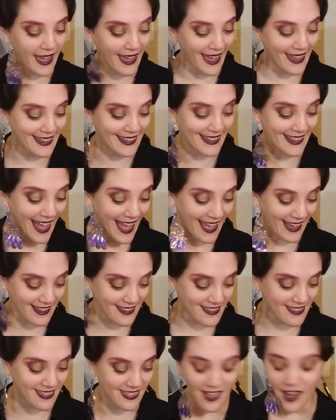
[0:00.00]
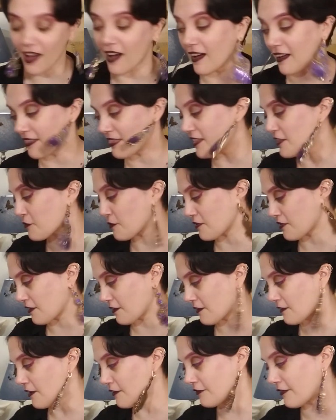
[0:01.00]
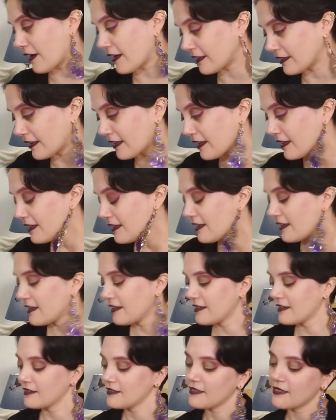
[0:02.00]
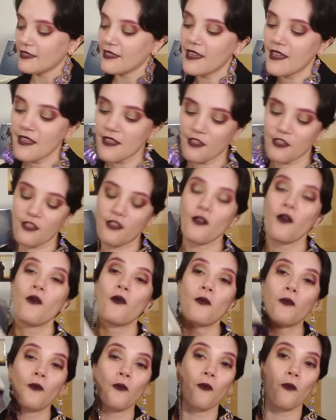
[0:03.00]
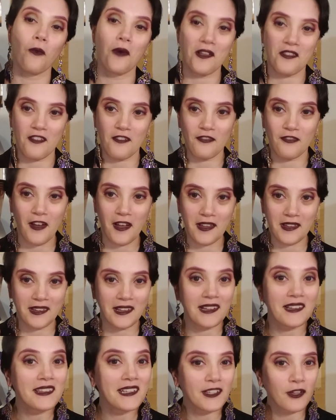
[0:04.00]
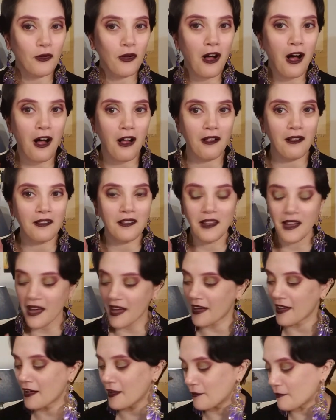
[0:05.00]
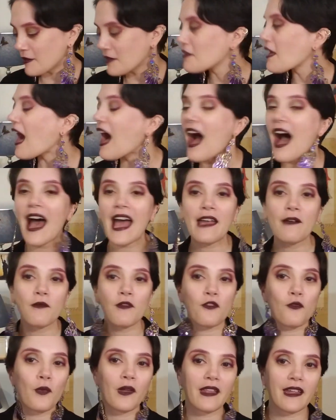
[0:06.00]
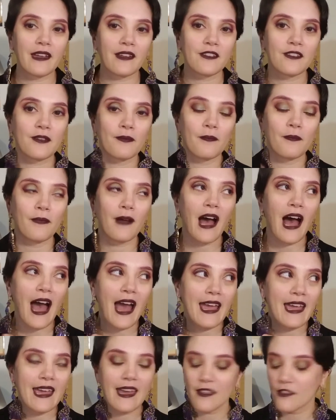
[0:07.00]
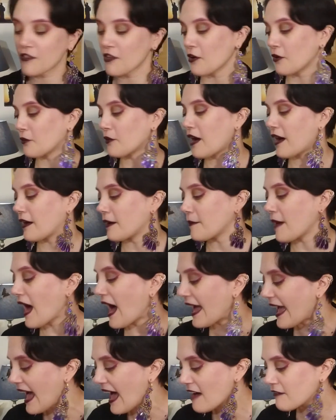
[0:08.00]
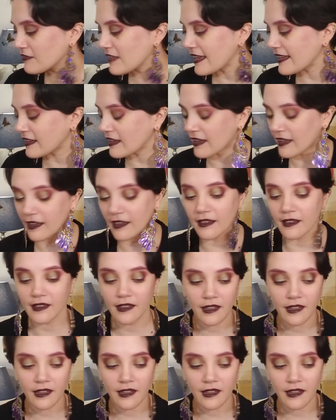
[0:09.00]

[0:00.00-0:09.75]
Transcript: and next, ah, oh, this was a, a fun. This was a fun little haul. Um, I was willing to, I, so, um, I have like a,